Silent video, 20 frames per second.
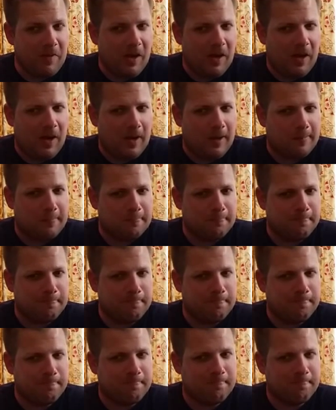
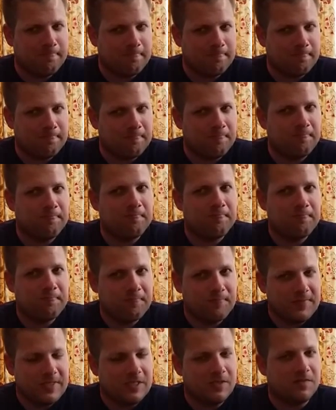
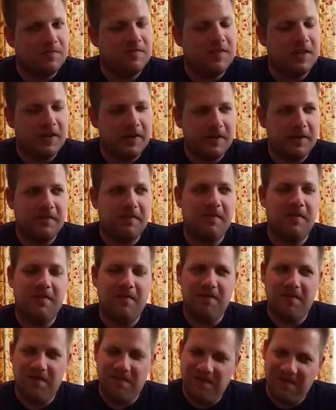It's very,
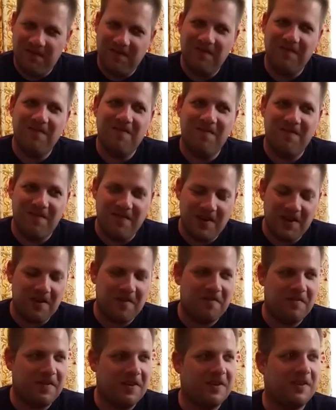
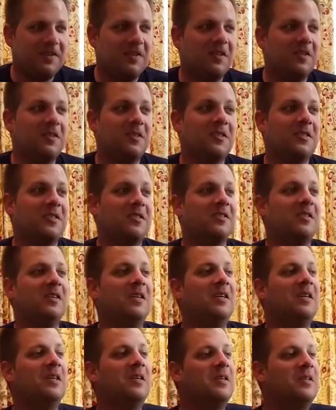very, very delicious.
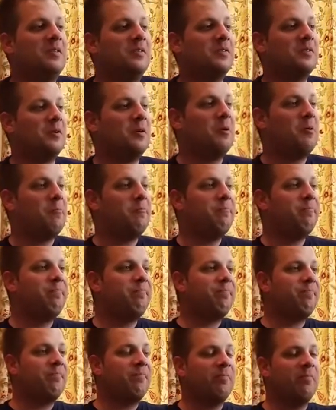So
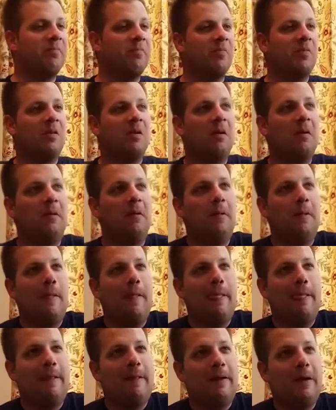
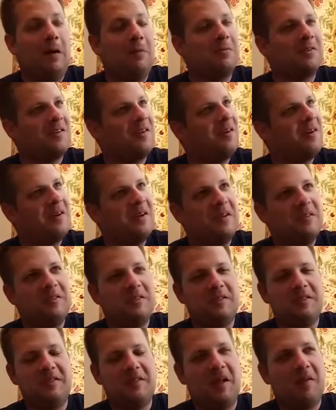I'm sorry,
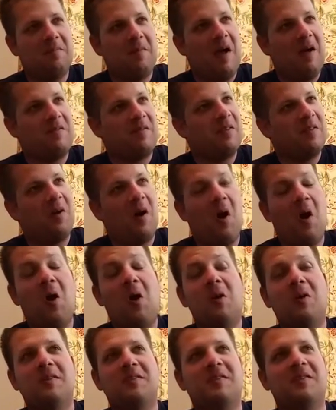I'm having the
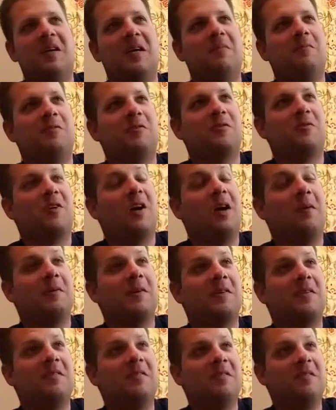hardest time
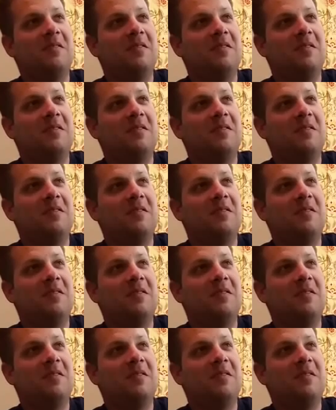describing